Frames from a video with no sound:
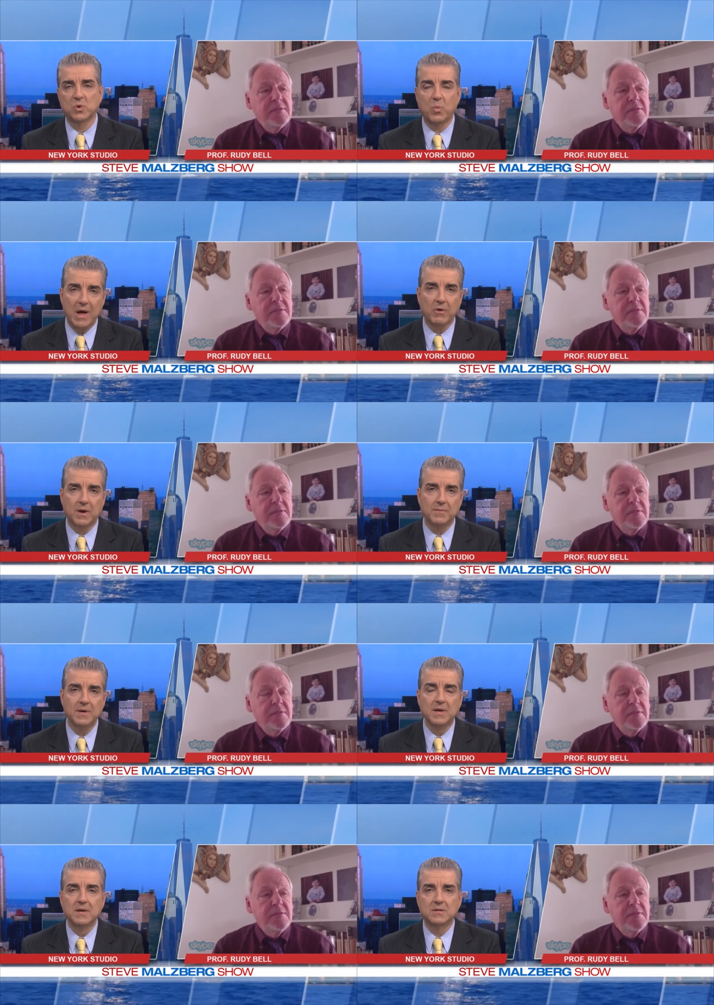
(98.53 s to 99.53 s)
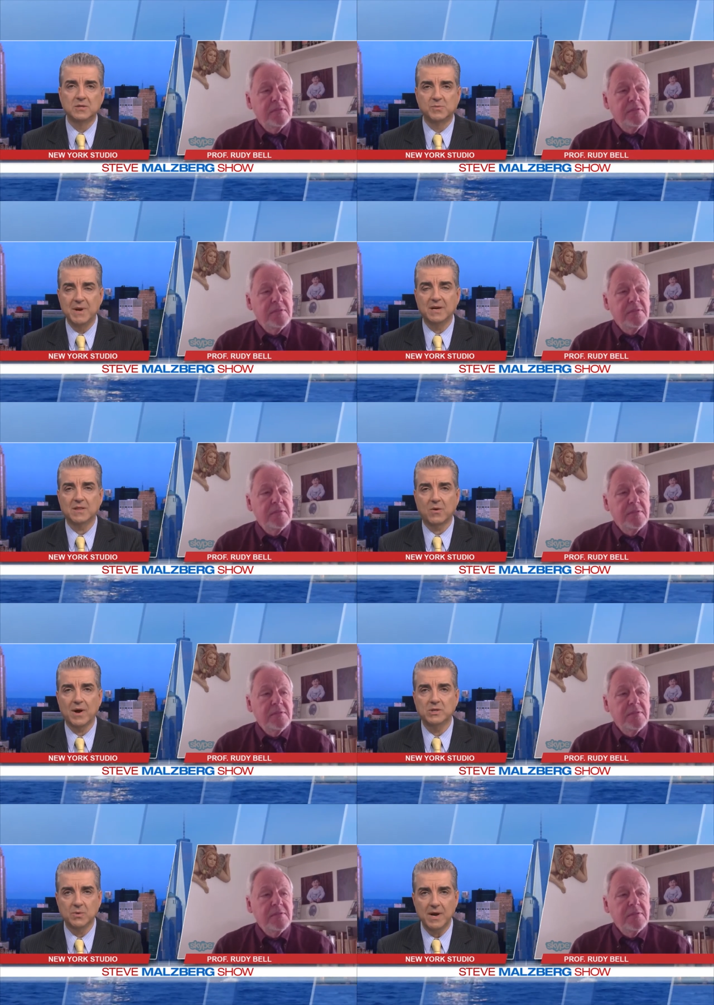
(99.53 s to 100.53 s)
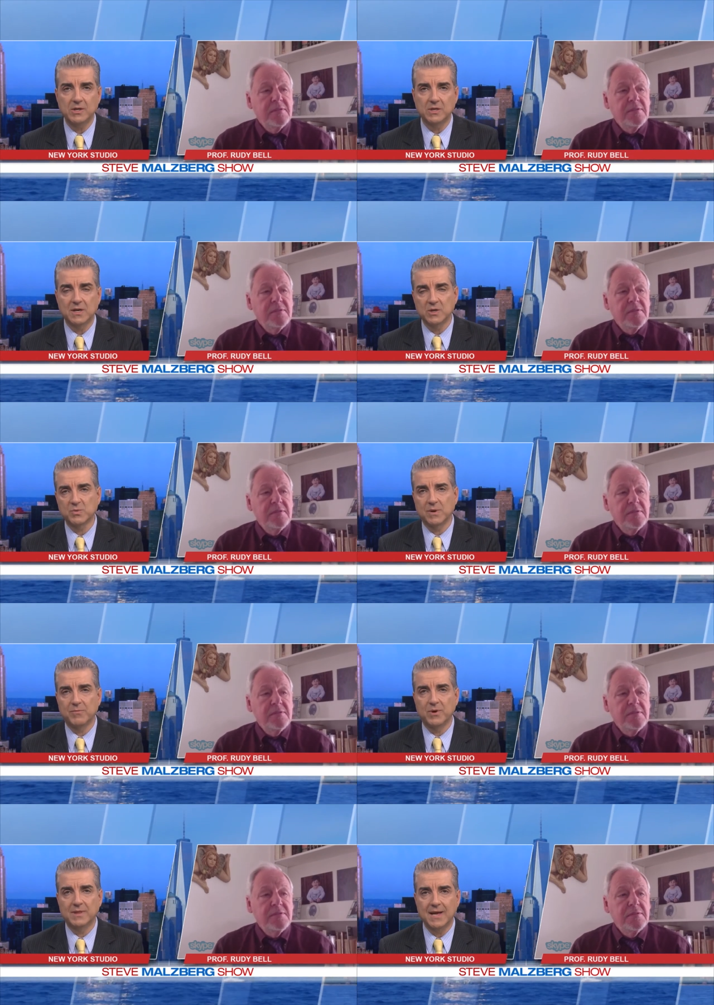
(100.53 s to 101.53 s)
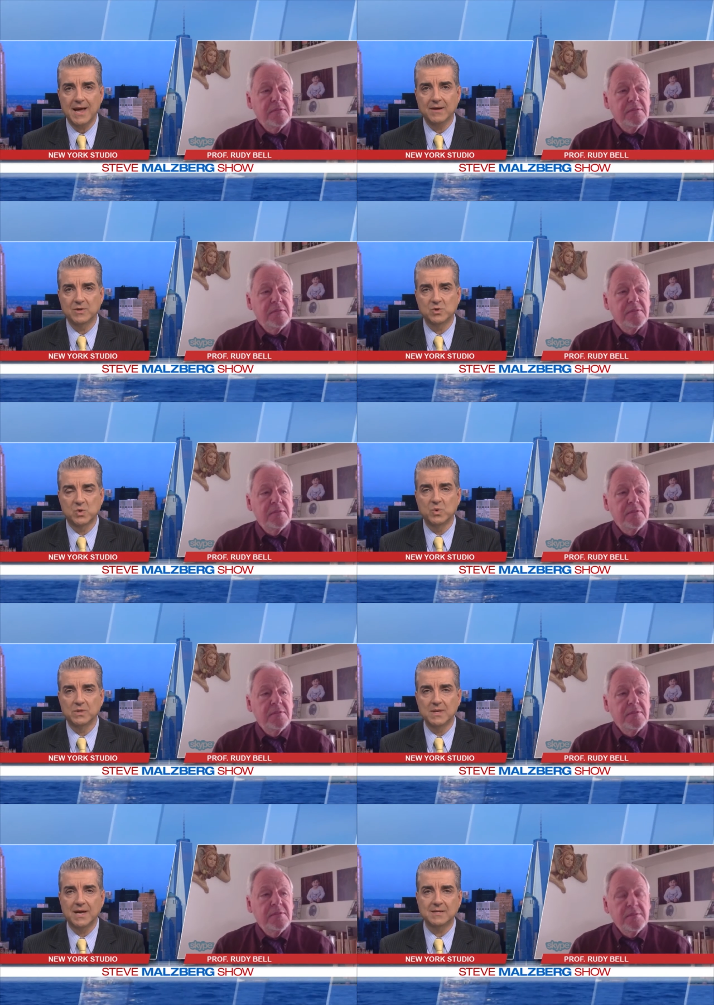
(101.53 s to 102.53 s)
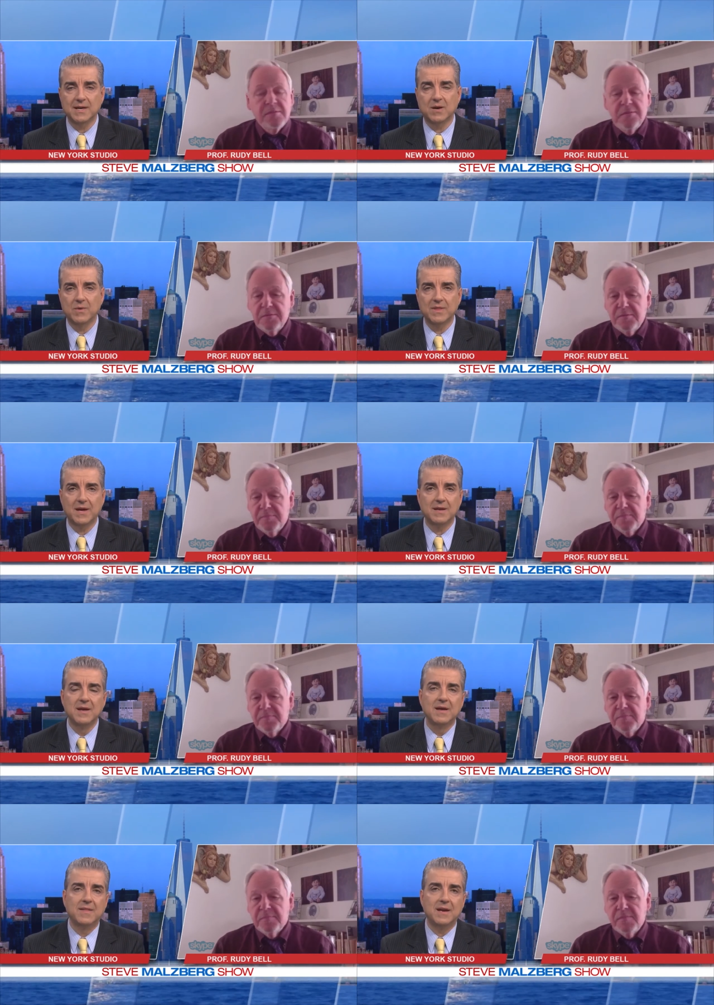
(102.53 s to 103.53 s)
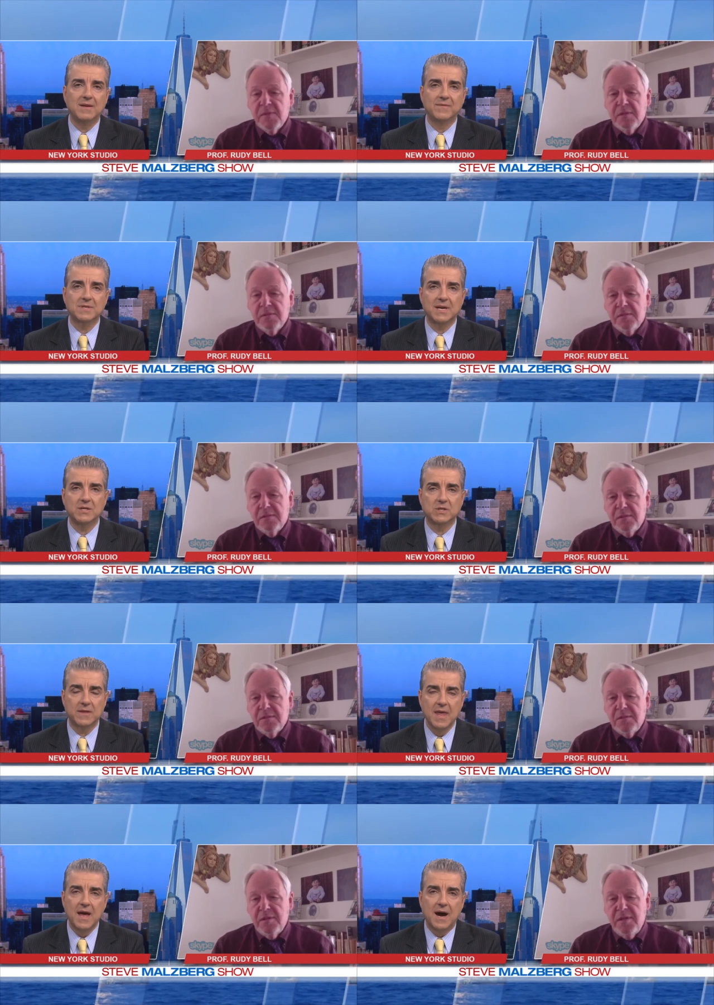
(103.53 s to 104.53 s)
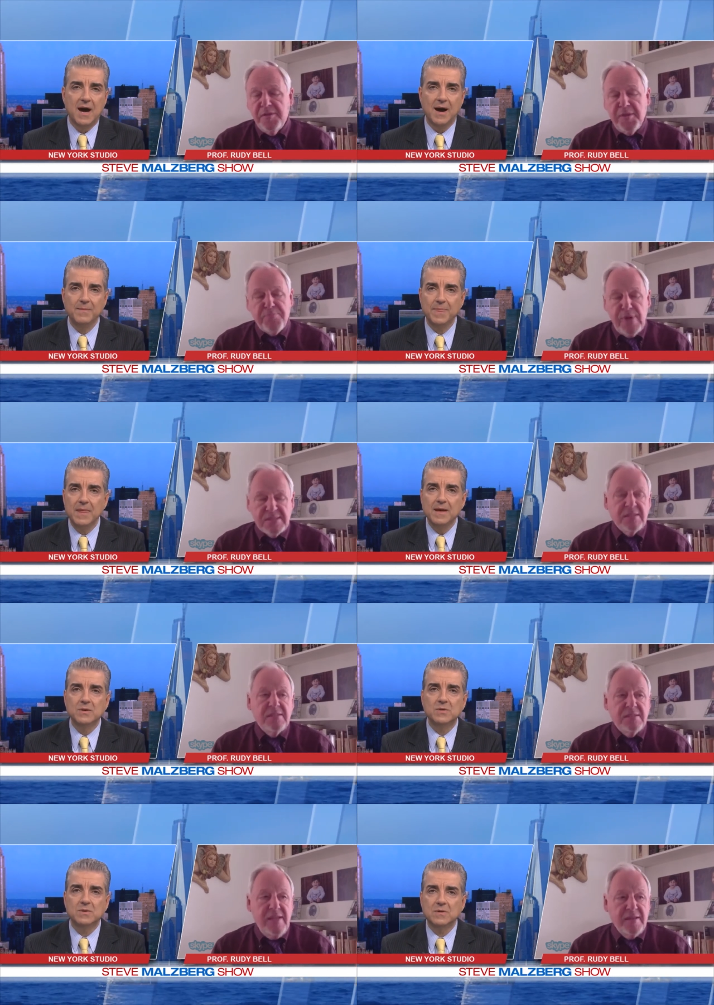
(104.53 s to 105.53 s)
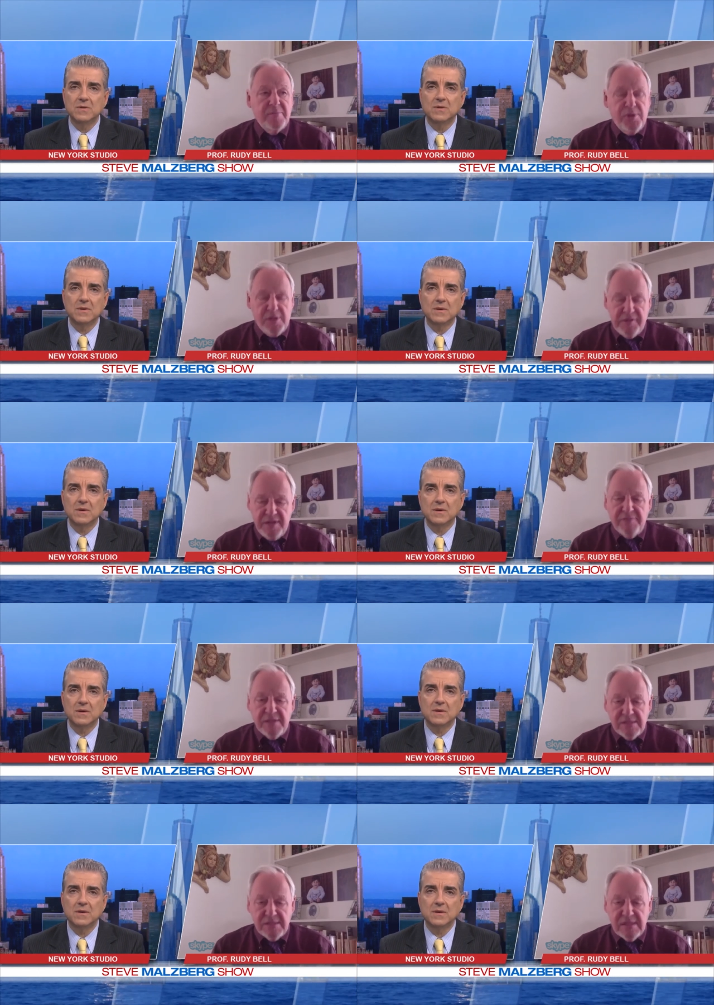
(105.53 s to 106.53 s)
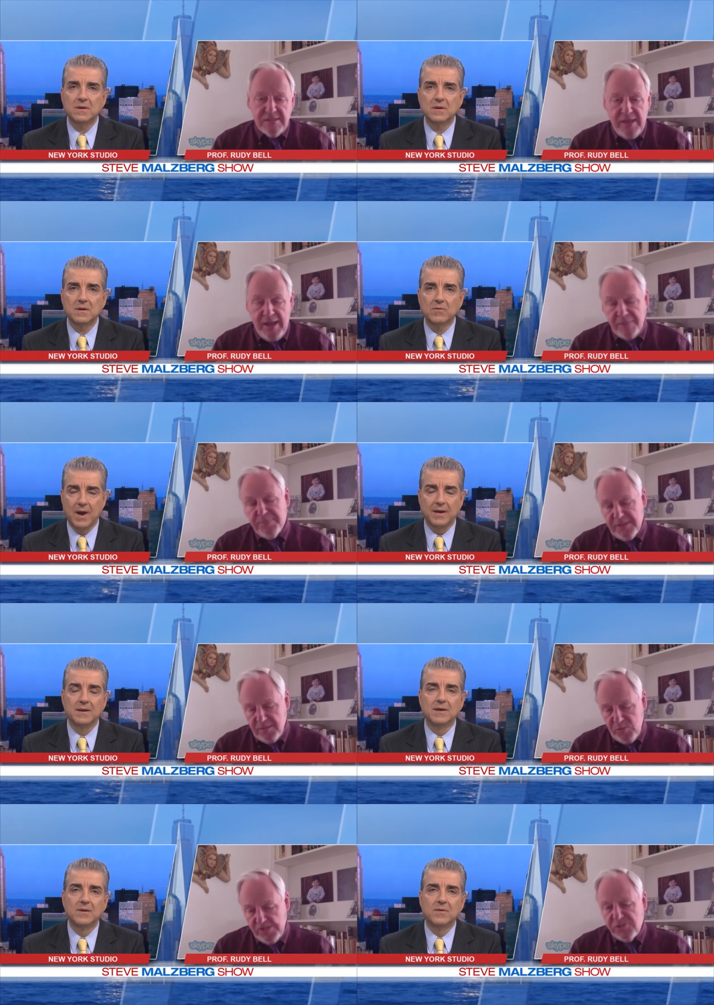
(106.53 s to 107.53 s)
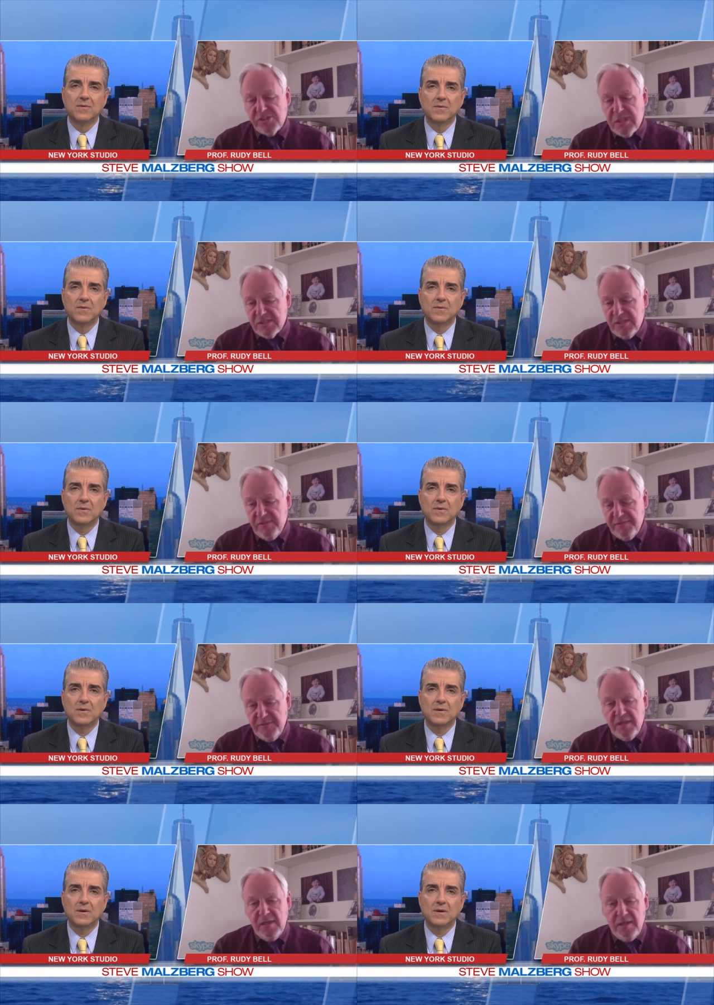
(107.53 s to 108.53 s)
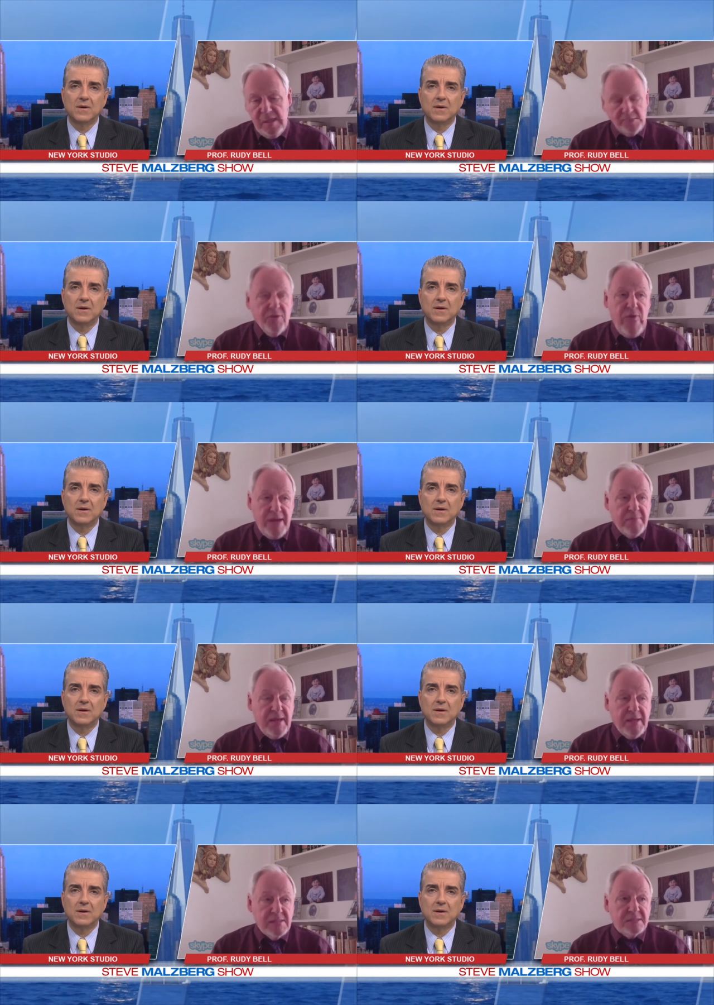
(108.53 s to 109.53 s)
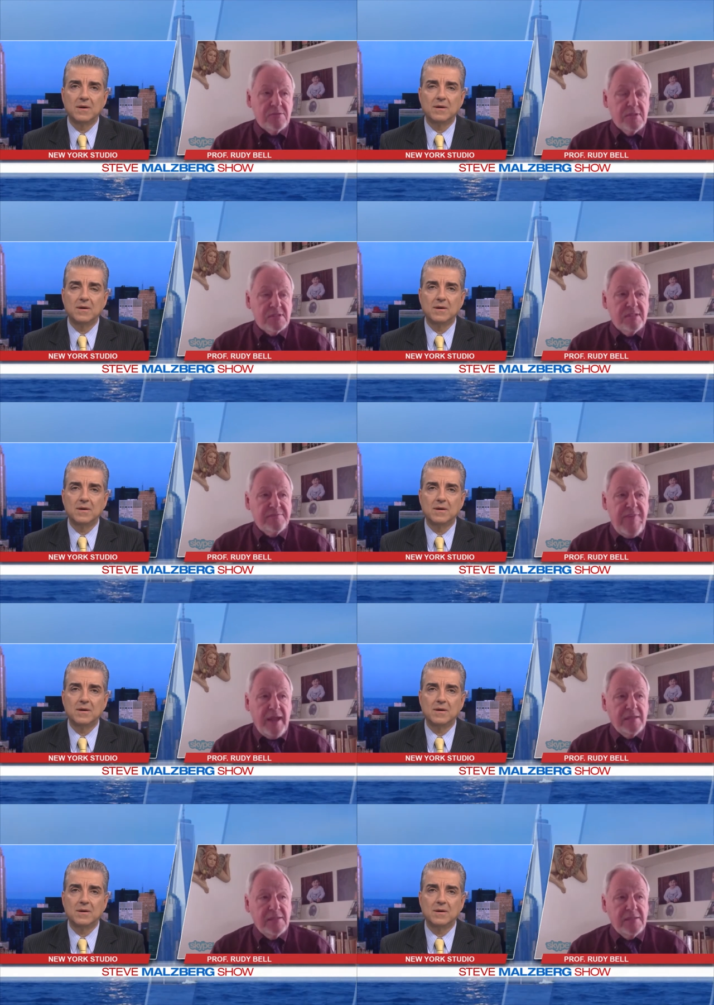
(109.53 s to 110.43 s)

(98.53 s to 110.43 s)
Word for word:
Speaker 1: welcome to speak at the graduation. I just want to point that out. The school did not take away that, that invitation.
Speaker 2: The um, president and the Board of Governors did not, but right. the wishes of uh, a great many students and faculty